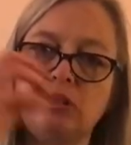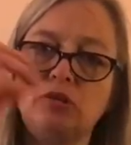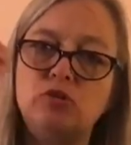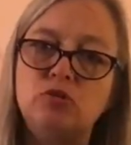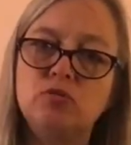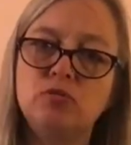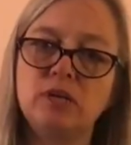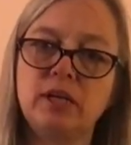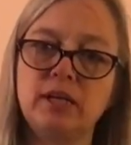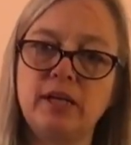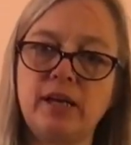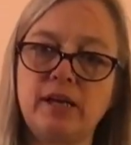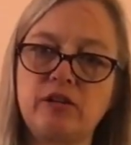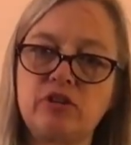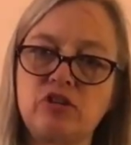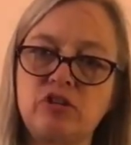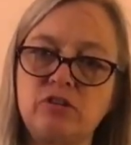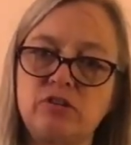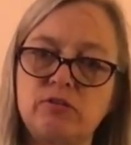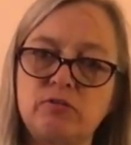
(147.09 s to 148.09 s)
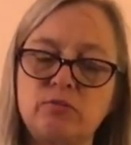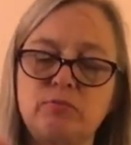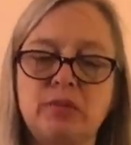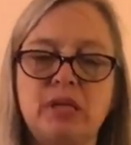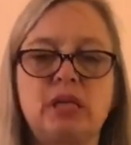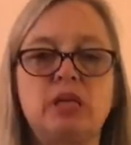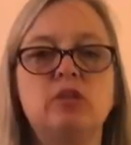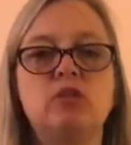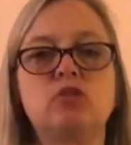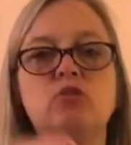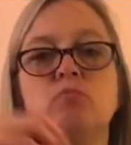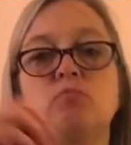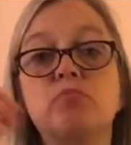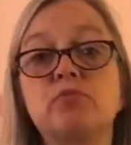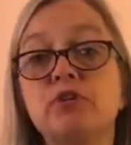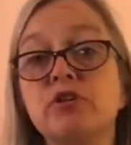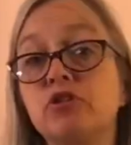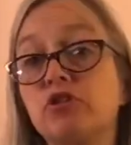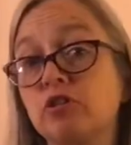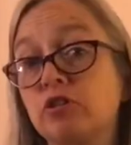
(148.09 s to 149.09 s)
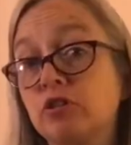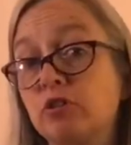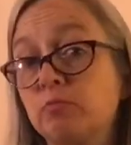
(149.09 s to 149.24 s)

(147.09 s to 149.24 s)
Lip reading: new connections. We're making new bridges